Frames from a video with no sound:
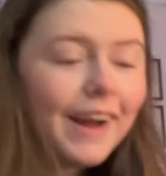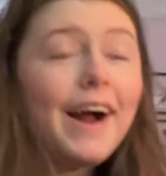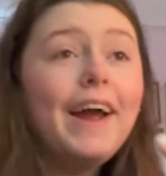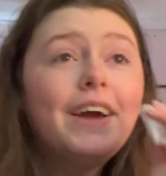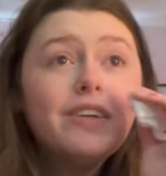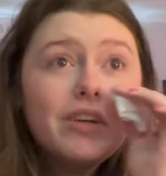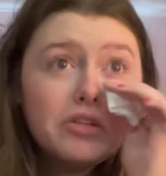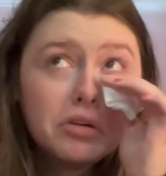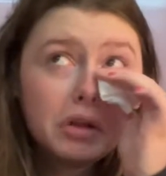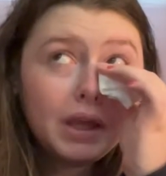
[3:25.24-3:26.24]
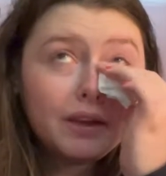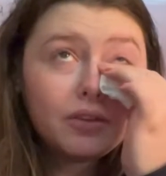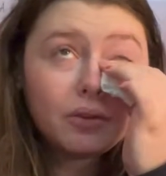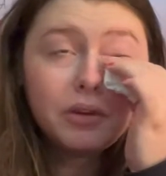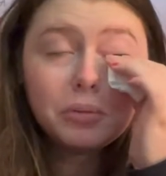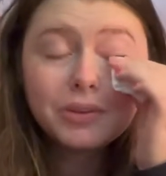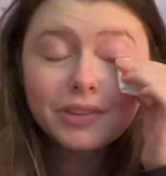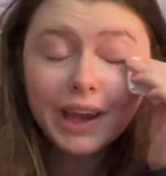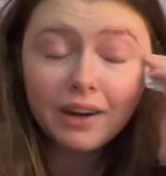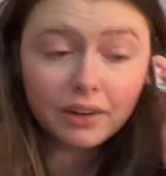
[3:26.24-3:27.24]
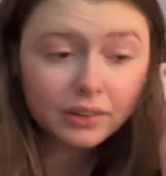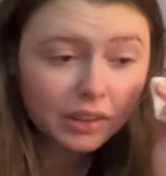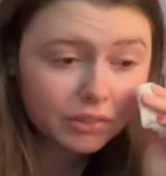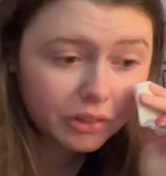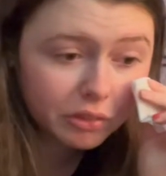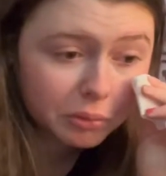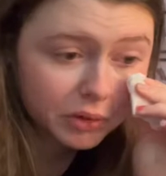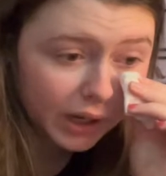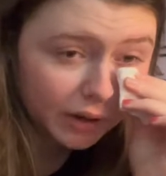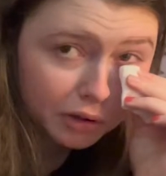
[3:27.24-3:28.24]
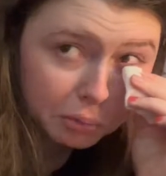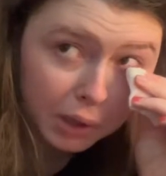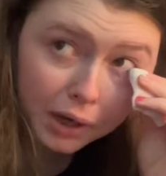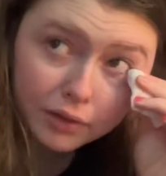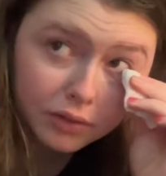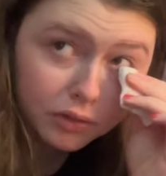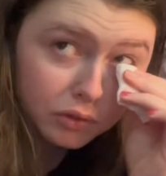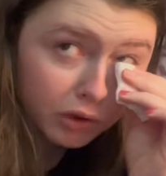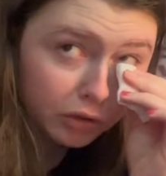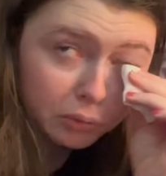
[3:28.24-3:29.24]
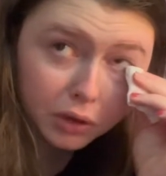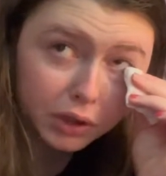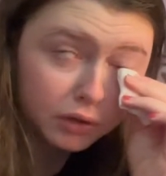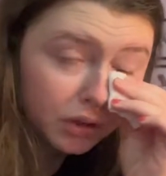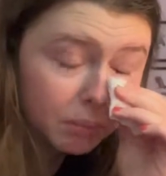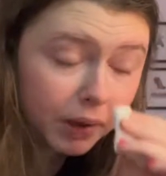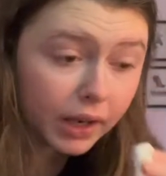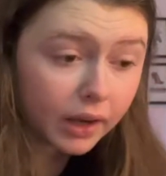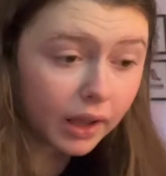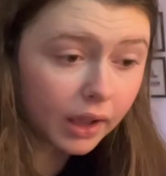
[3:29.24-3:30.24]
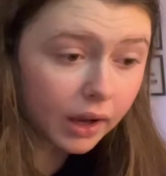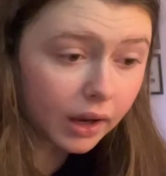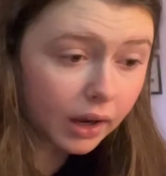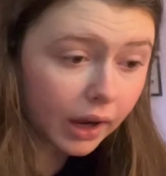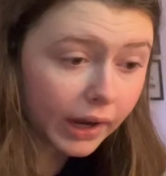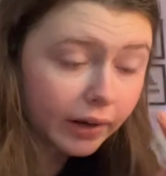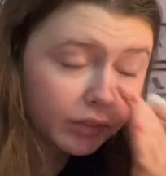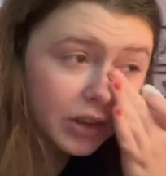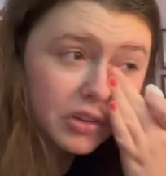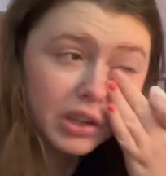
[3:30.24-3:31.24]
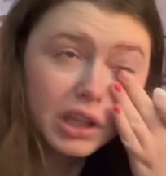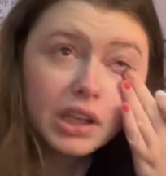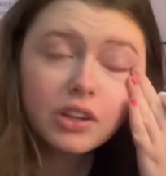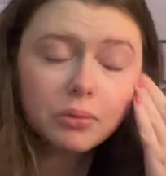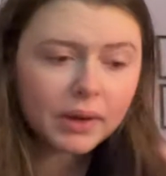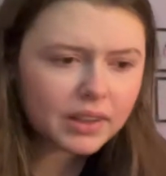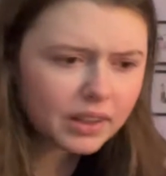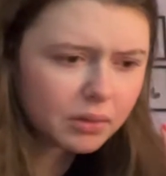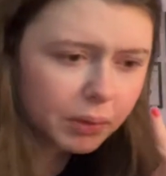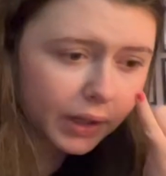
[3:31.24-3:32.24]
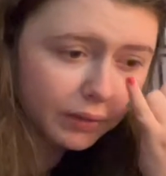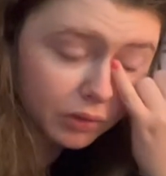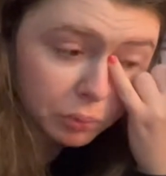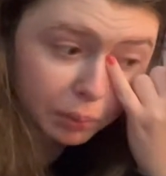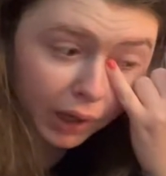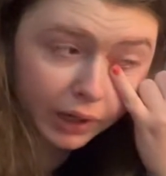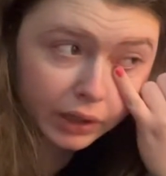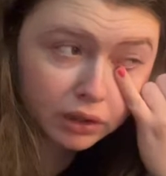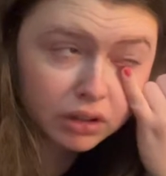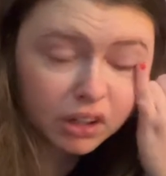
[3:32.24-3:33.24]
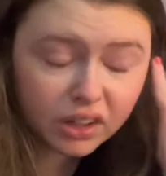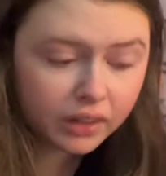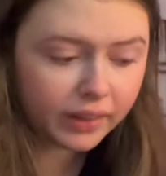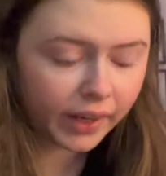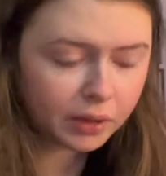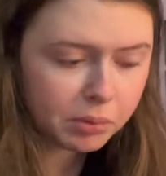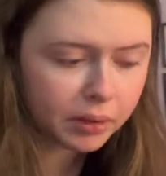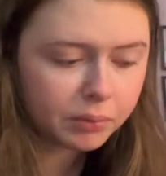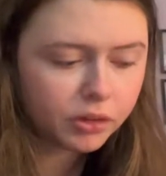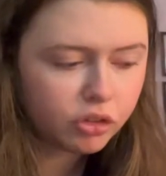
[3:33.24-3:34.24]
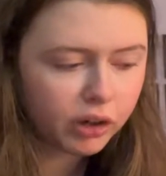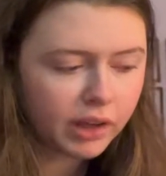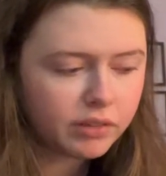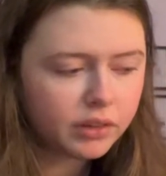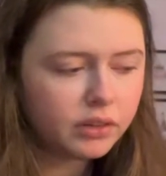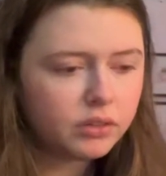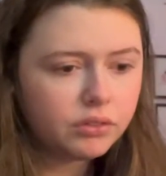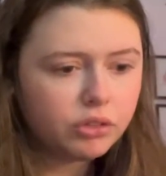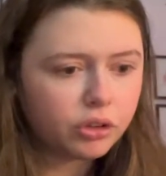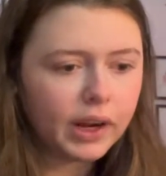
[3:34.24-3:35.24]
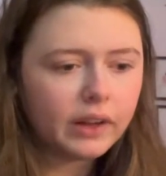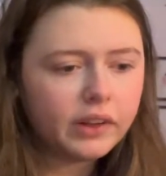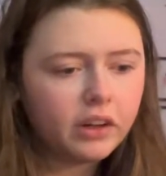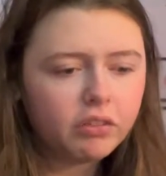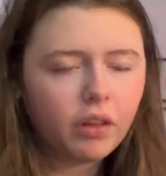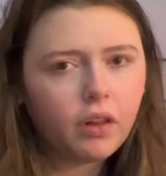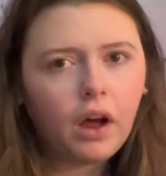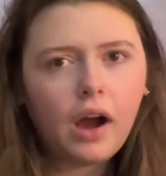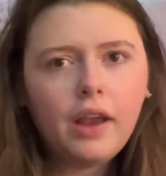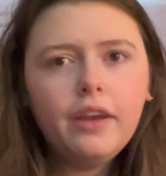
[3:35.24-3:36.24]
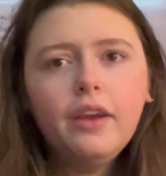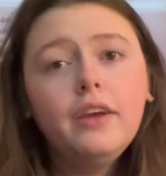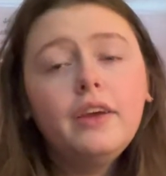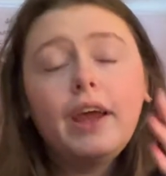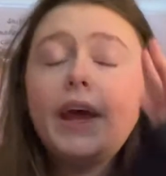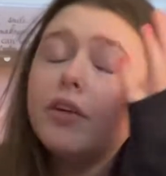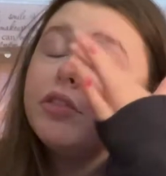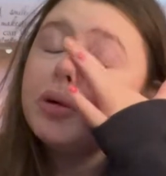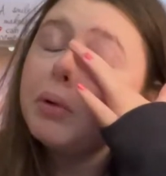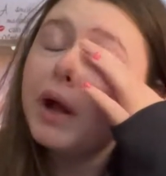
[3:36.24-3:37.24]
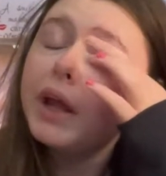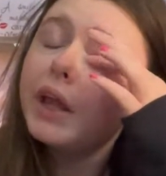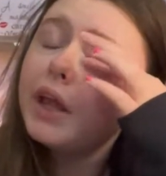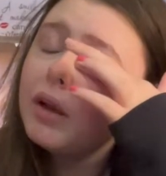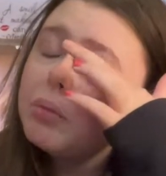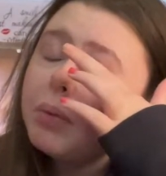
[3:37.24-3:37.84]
I originally, there's always mascara, leftover mascara under my eyes. It drives me crazy. But I originally expected when I was buying a car that I'd be able to drive it directly off the lot after buying it.